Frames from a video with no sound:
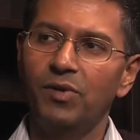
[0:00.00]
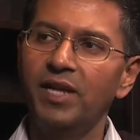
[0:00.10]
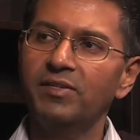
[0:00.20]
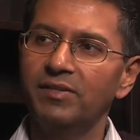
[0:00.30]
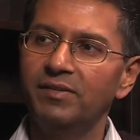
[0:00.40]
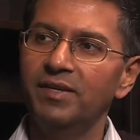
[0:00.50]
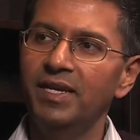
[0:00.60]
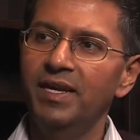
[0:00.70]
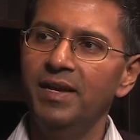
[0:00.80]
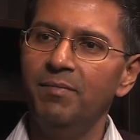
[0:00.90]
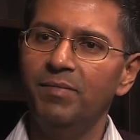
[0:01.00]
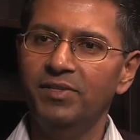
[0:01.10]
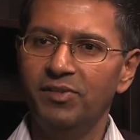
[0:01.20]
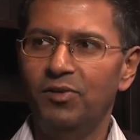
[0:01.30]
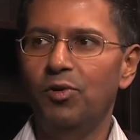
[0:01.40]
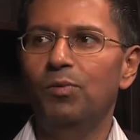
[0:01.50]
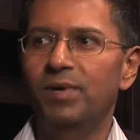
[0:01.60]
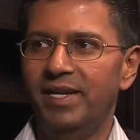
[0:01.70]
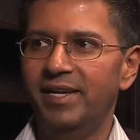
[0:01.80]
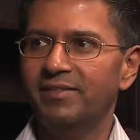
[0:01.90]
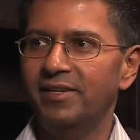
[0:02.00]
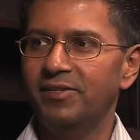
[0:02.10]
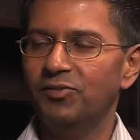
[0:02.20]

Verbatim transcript: location but it's a global data center.